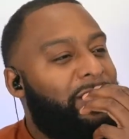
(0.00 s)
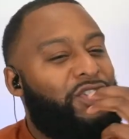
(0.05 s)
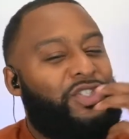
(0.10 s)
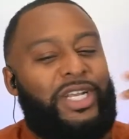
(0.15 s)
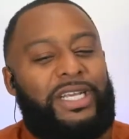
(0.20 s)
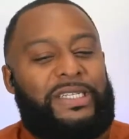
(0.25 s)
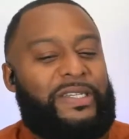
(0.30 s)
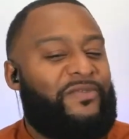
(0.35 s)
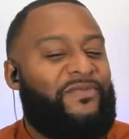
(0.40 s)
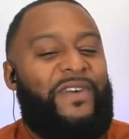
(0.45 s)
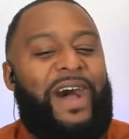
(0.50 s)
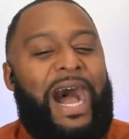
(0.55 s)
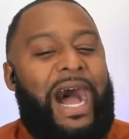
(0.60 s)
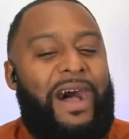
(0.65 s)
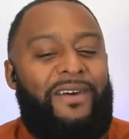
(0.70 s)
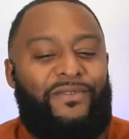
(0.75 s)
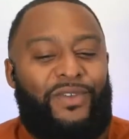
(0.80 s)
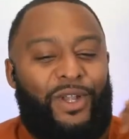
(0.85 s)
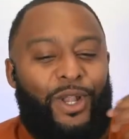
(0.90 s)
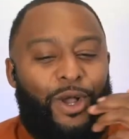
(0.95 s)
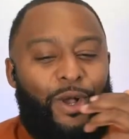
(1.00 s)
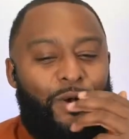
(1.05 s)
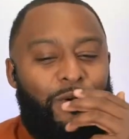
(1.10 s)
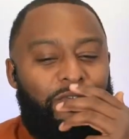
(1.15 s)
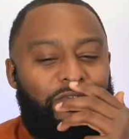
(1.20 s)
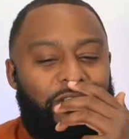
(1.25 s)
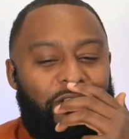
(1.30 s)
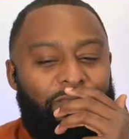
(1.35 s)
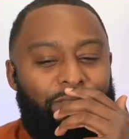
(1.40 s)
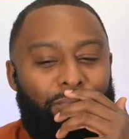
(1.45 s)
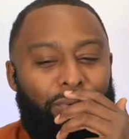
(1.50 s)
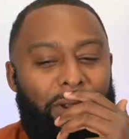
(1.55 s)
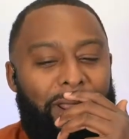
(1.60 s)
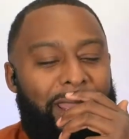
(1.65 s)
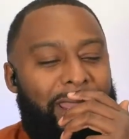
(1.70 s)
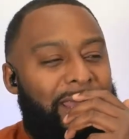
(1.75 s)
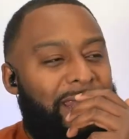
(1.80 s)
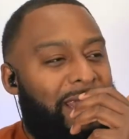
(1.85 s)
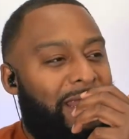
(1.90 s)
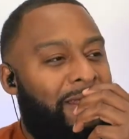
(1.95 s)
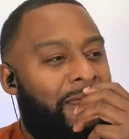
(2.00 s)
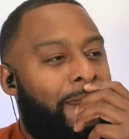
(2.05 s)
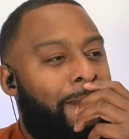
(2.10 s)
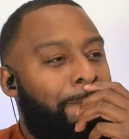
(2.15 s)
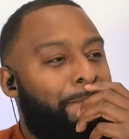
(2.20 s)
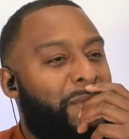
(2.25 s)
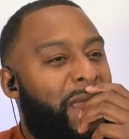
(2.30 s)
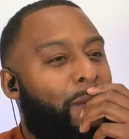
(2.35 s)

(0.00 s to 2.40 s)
just five loaves of bread.